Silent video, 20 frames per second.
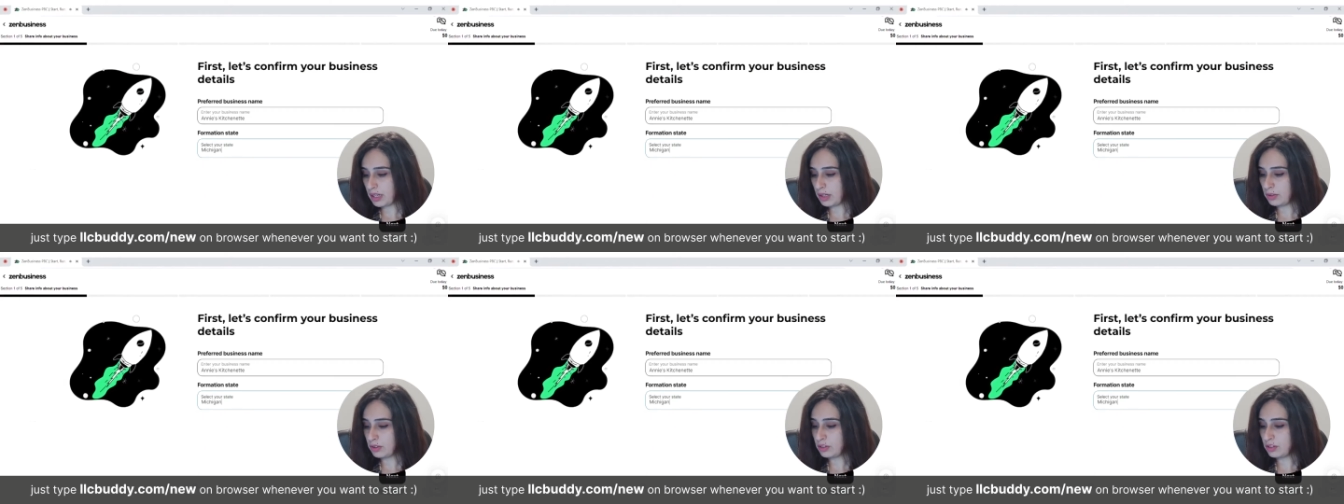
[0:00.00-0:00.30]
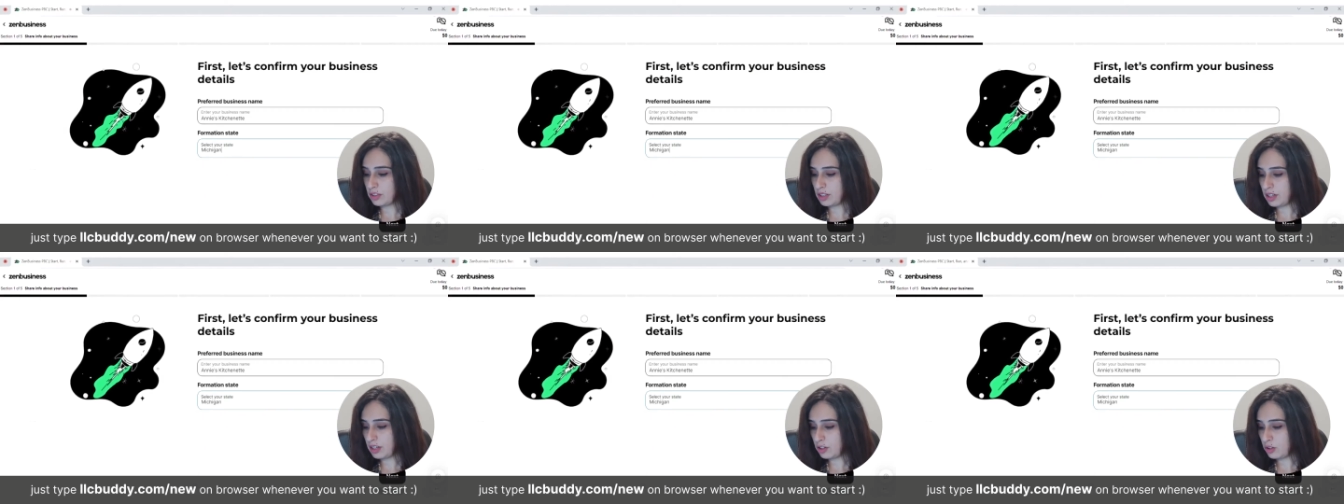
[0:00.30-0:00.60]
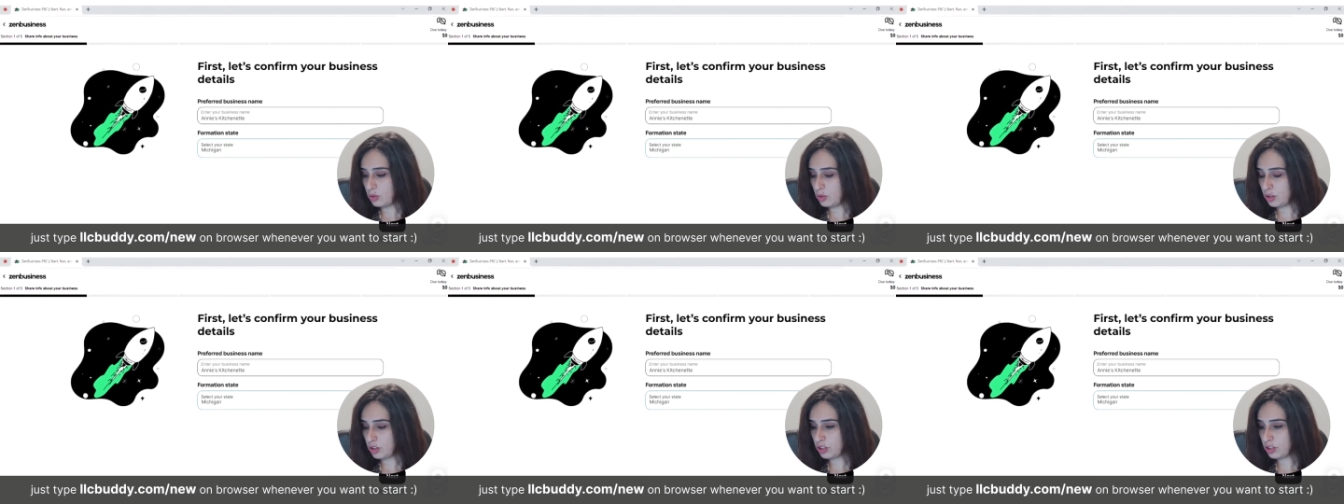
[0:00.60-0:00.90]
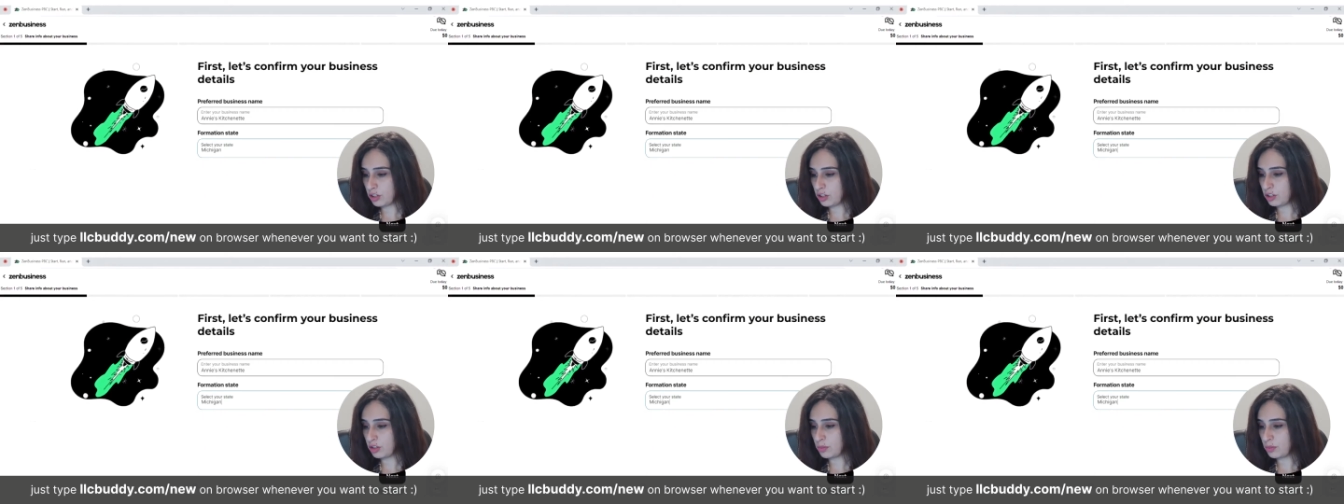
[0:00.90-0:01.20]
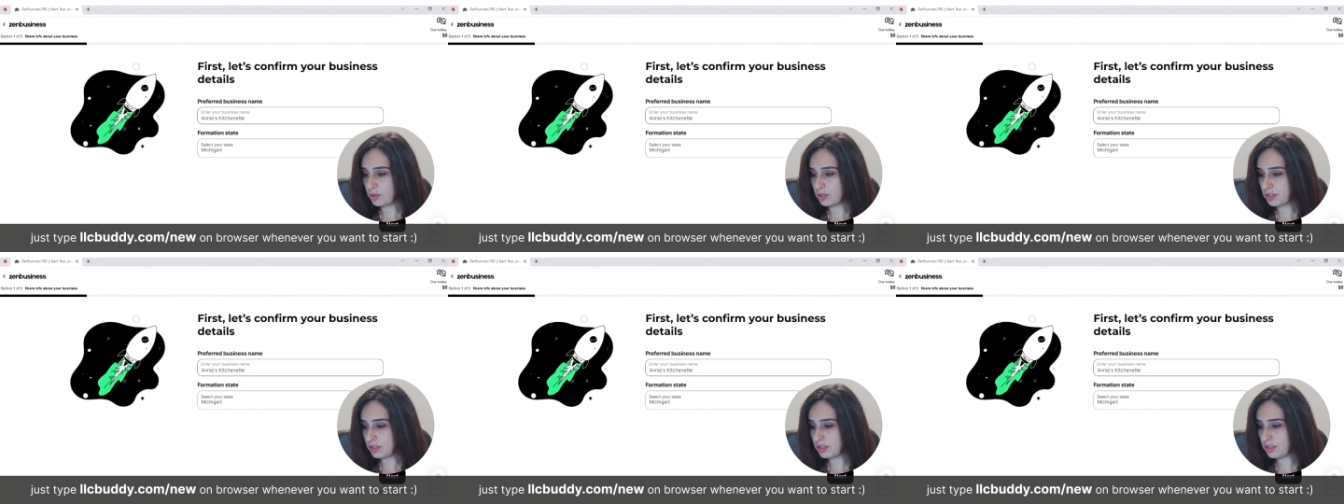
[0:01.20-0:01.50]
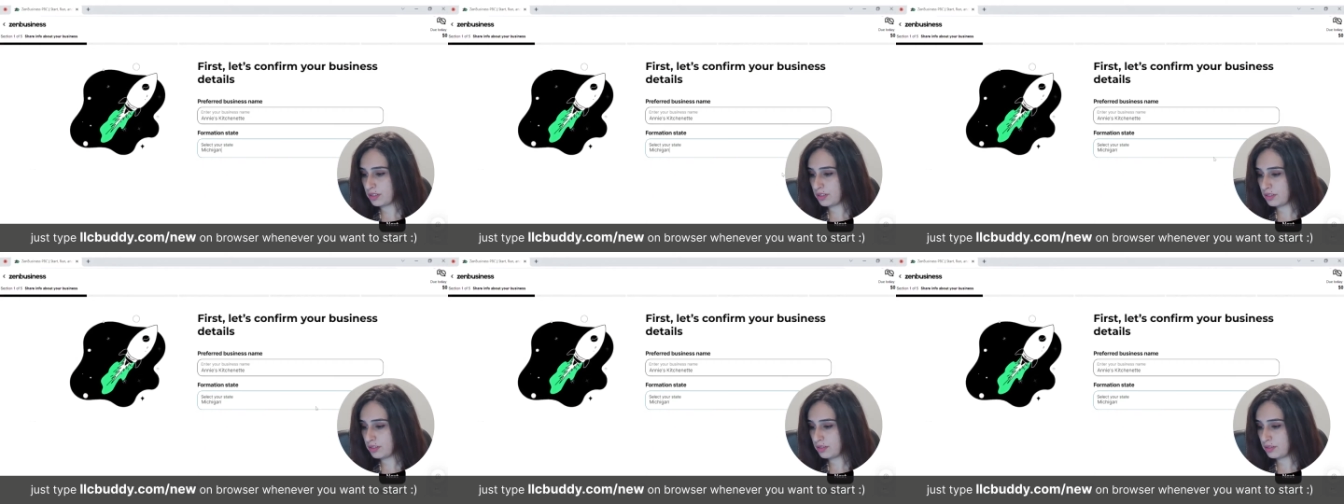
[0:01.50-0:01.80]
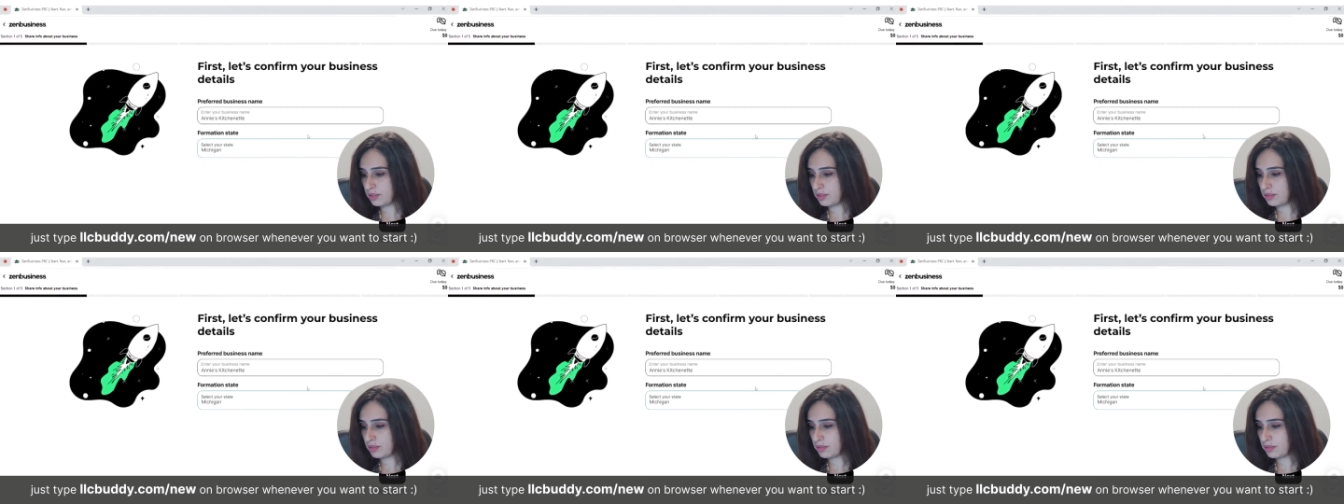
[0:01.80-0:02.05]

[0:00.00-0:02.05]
out the state you want to start your business in.